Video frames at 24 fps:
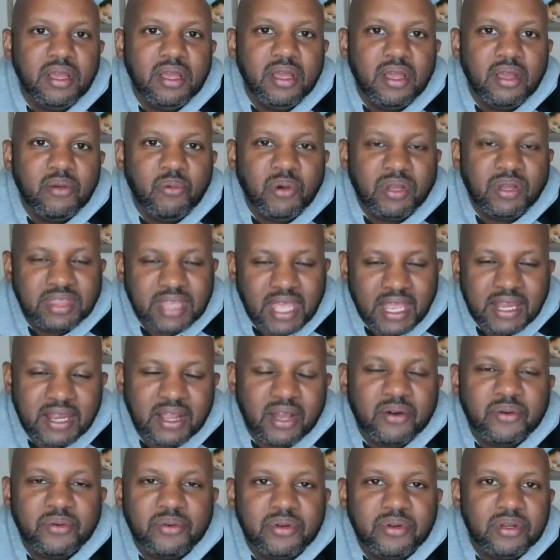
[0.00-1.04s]

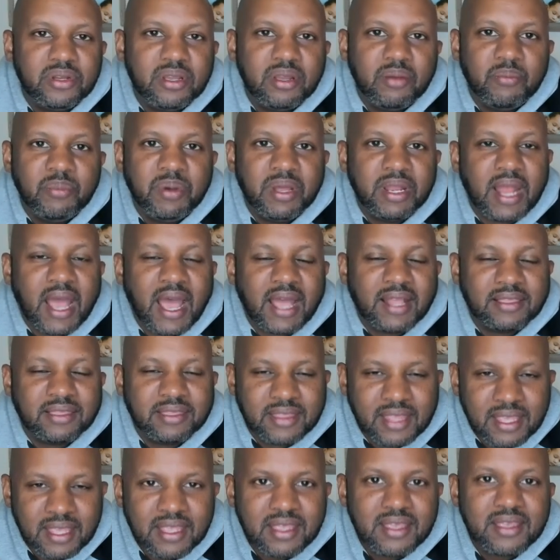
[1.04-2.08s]
But I
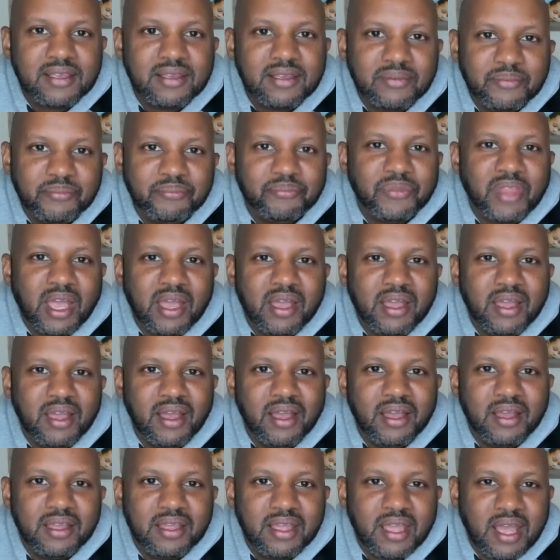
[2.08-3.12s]
think,
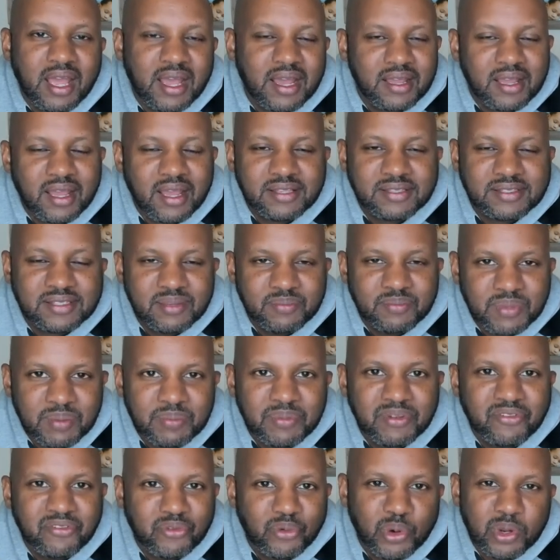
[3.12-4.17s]
I submit
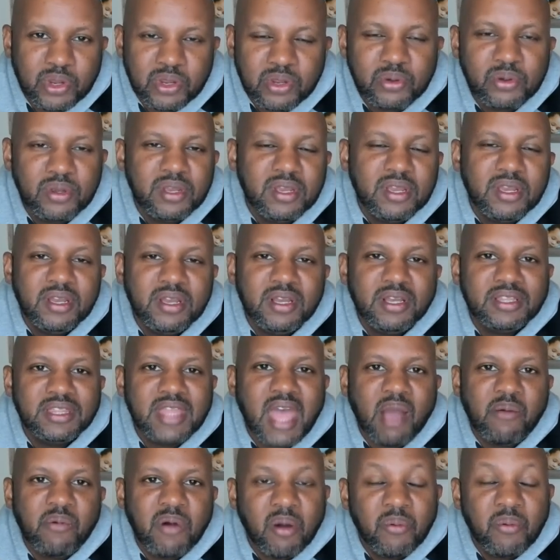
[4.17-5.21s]
before you,
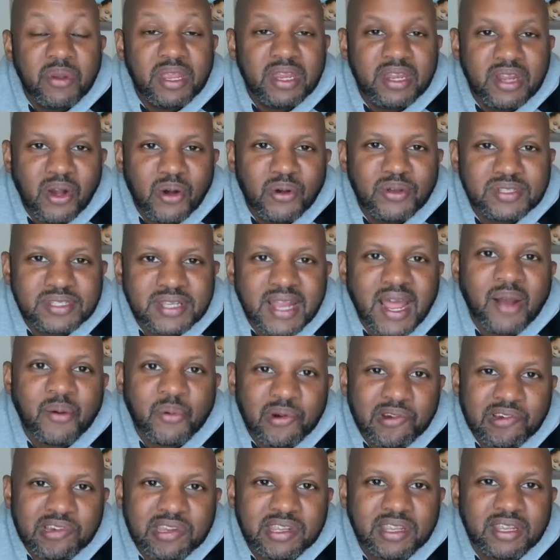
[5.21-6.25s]
that what we know is not
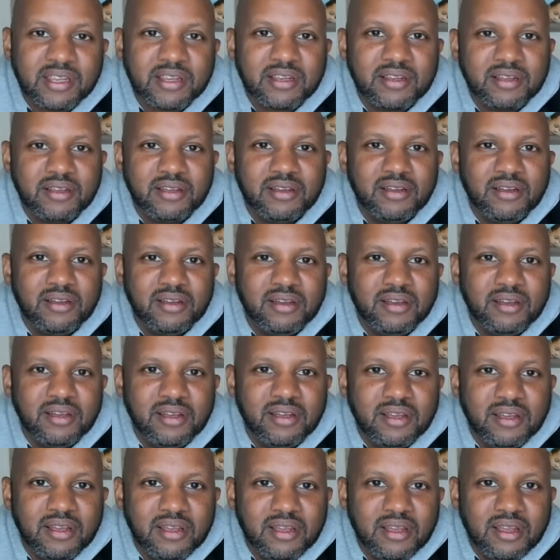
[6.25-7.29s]
working.
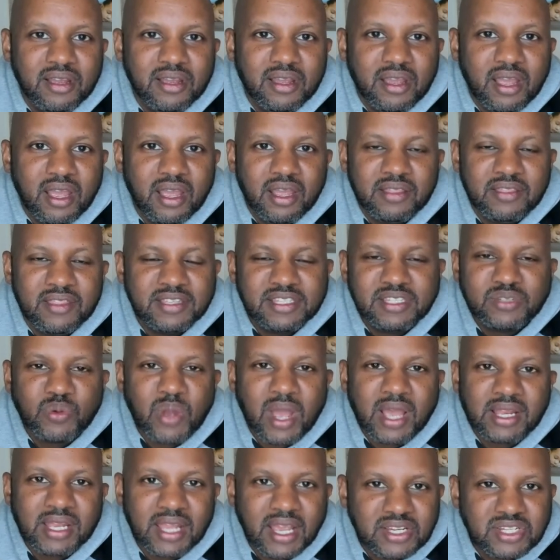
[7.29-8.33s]
This is why
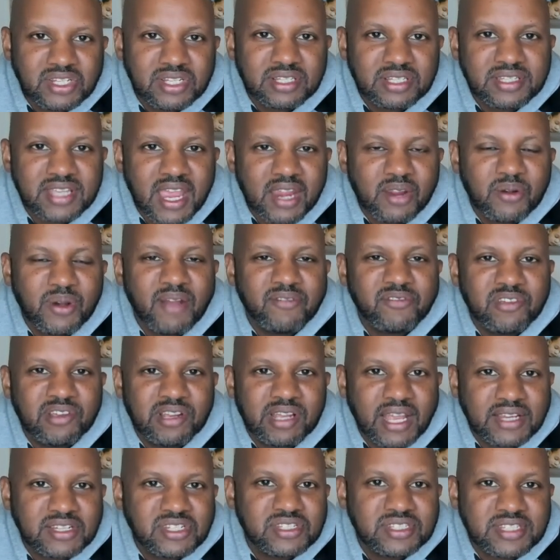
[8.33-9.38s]
election cycle after
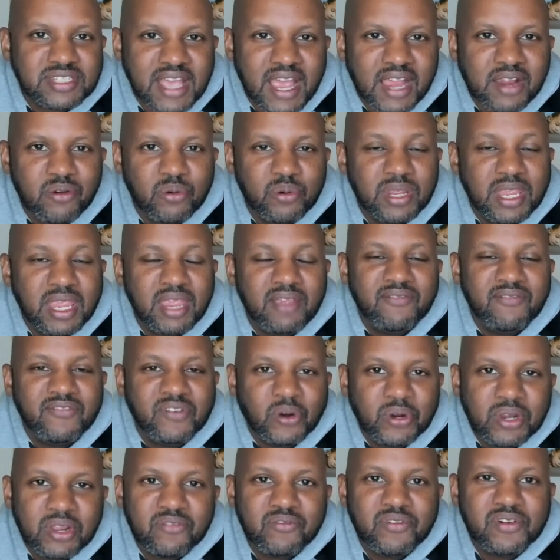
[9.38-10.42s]
election cycle we keep
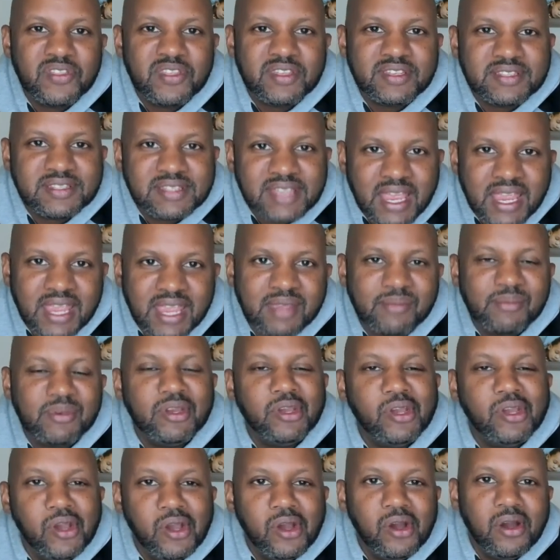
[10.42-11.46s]
voting for the same,
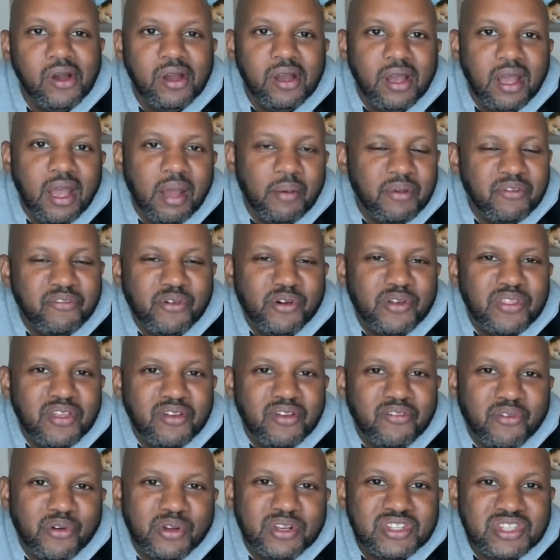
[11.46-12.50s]

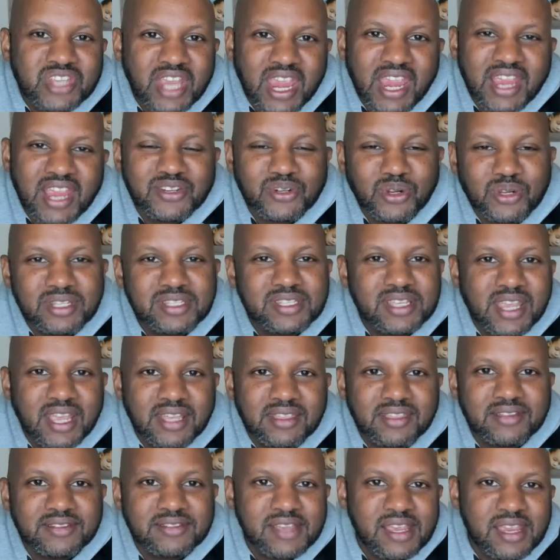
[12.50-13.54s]
for change, only to get
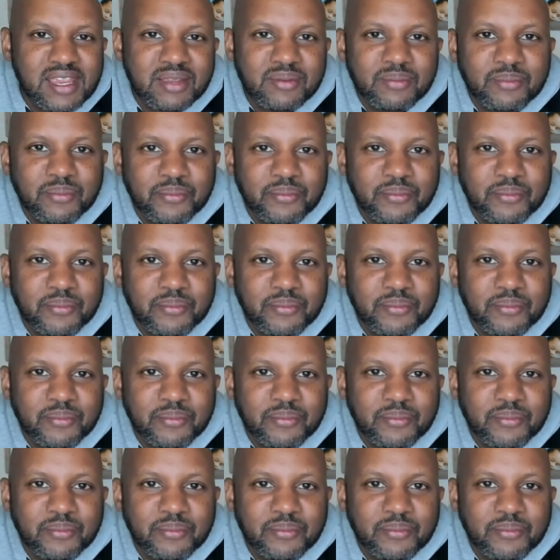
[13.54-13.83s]
the same.